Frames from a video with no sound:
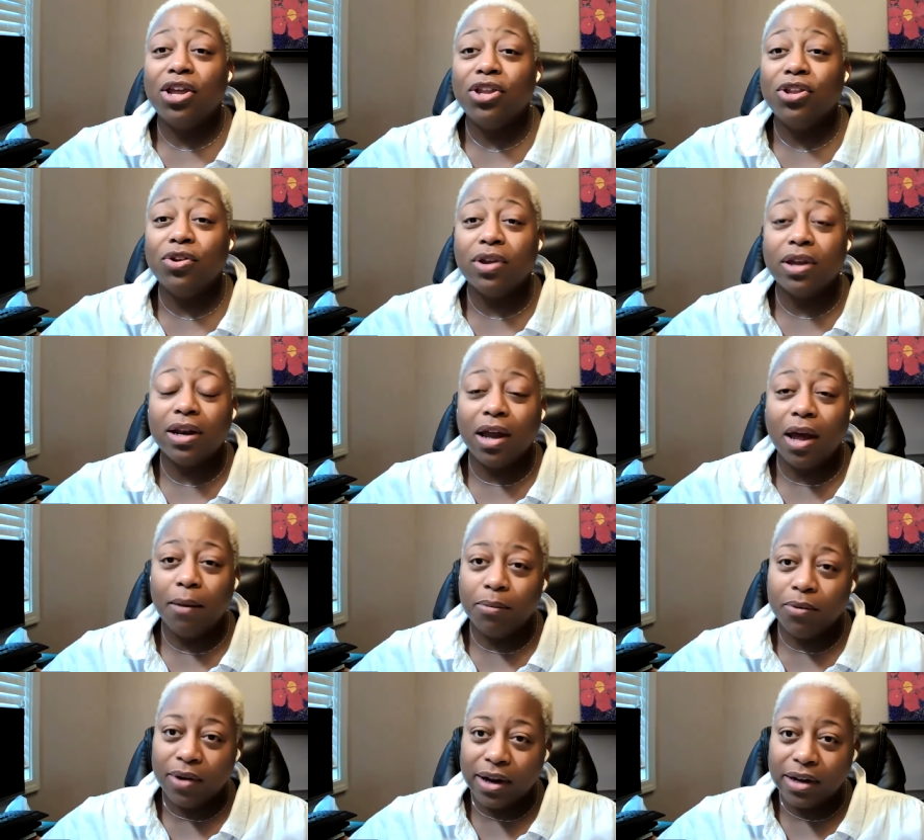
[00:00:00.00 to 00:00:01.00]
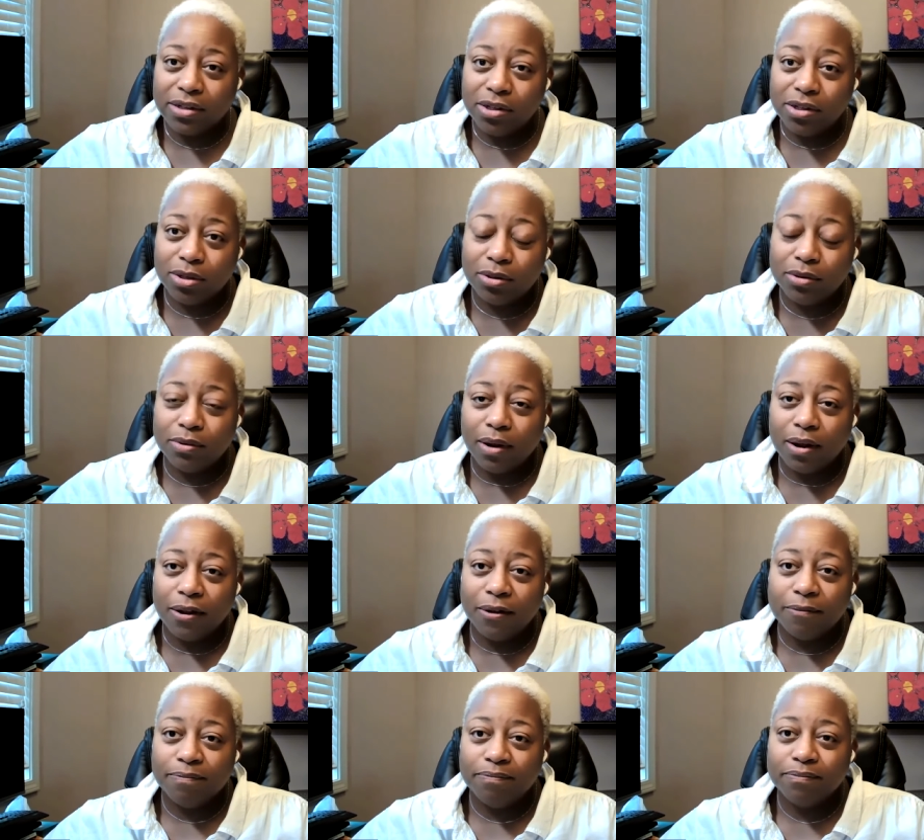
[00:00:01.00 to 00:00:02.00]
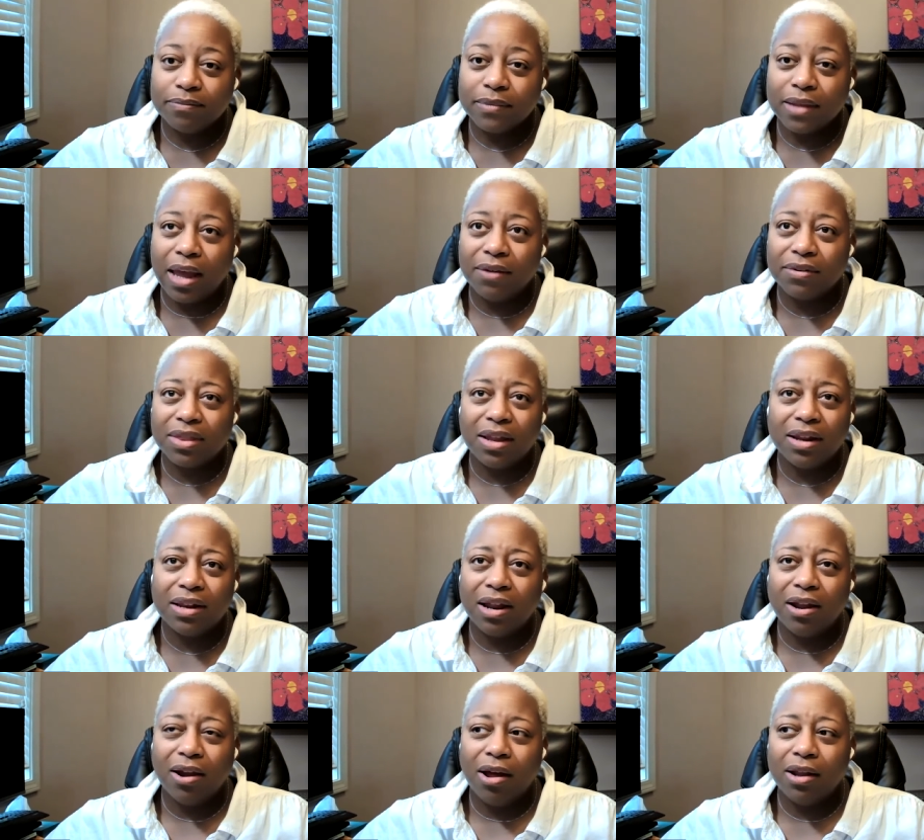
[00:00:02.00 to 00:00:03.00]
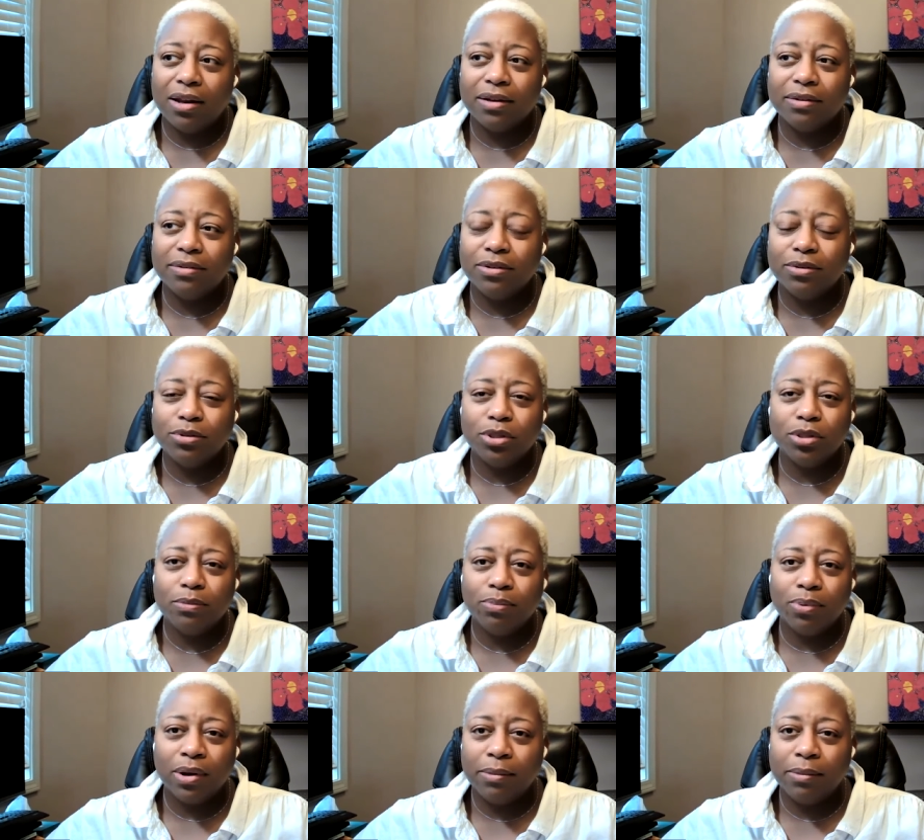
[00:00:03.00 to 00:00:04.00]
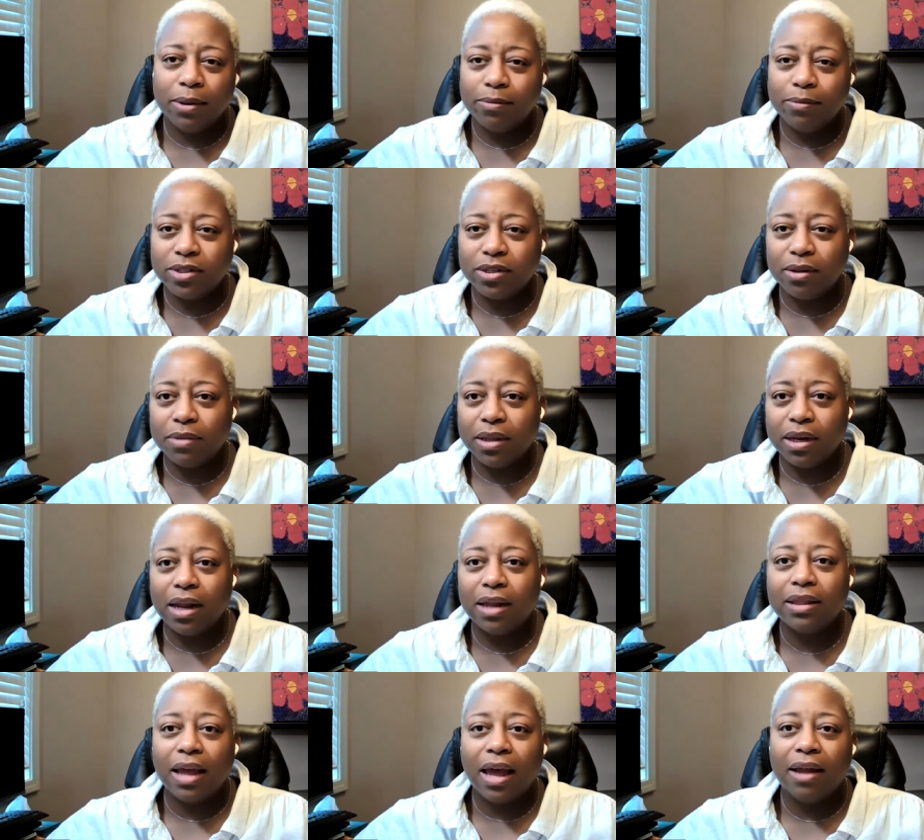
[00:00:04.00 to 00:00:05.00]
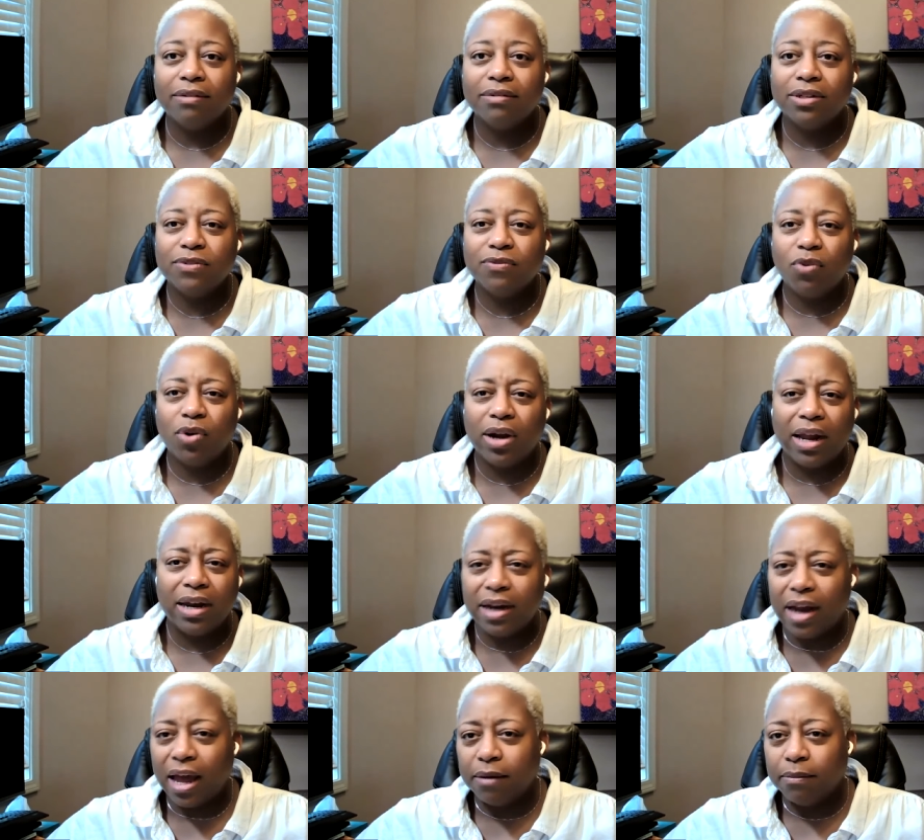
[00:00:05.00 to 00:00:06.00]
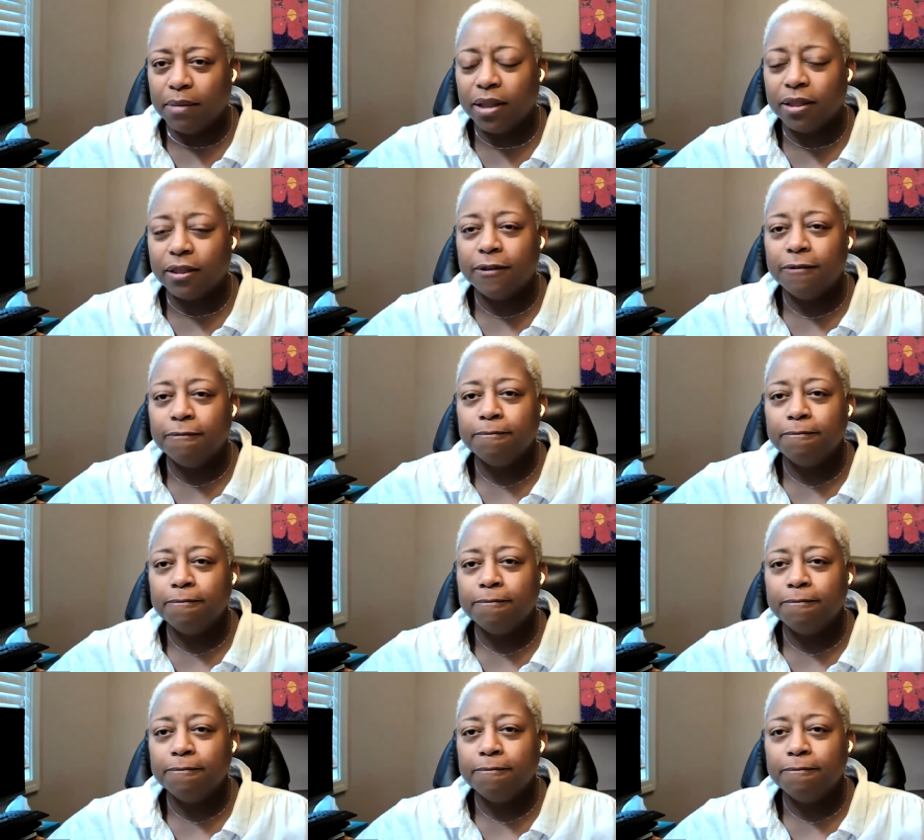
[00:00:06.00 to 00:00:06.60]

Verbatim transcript: you can upgrade to, um, I think they call it YouTube Premium or something like that. It's four ninety-nine a month,